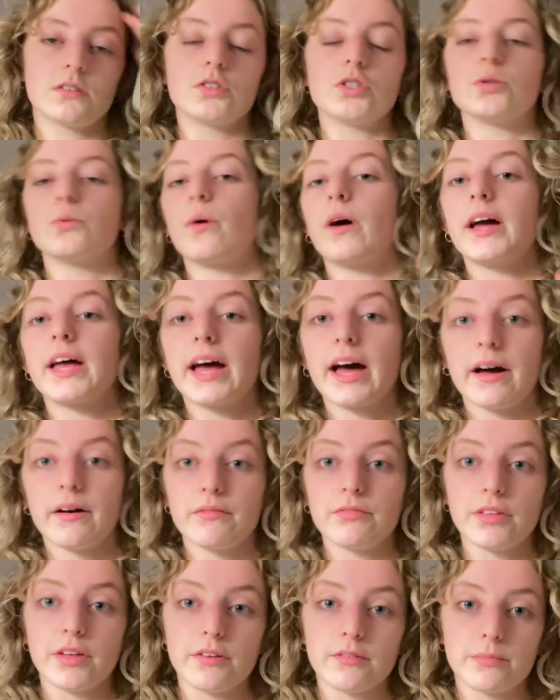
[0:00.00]
do I
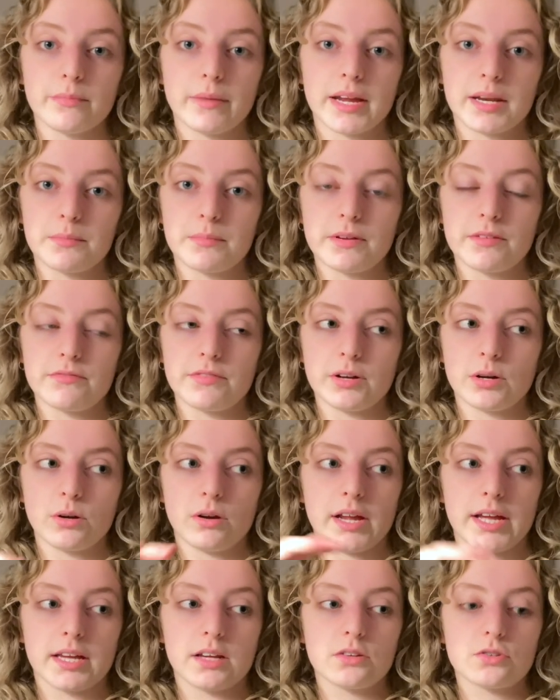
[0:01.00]
have that have made me feel
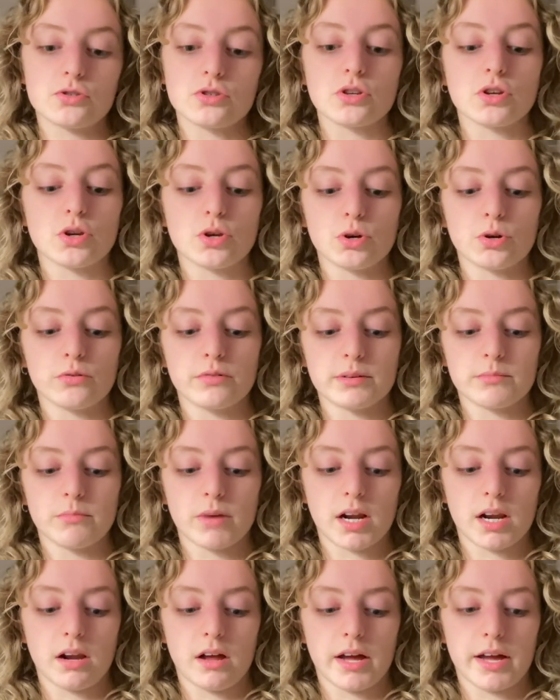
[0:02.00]
like secure in
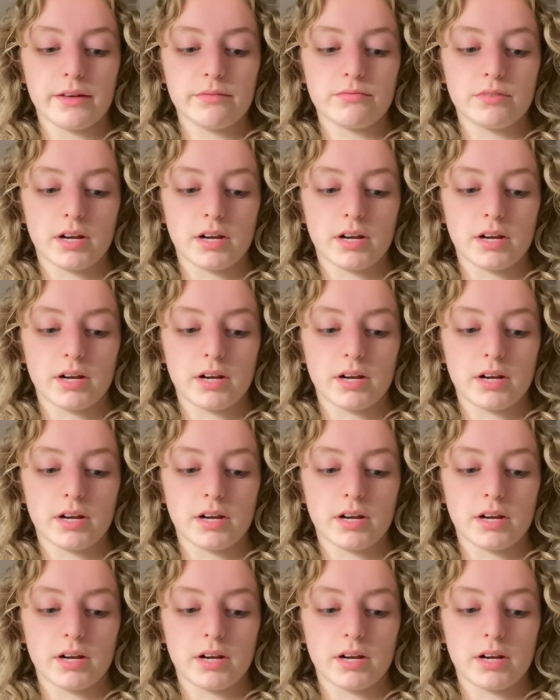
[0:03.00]
my life,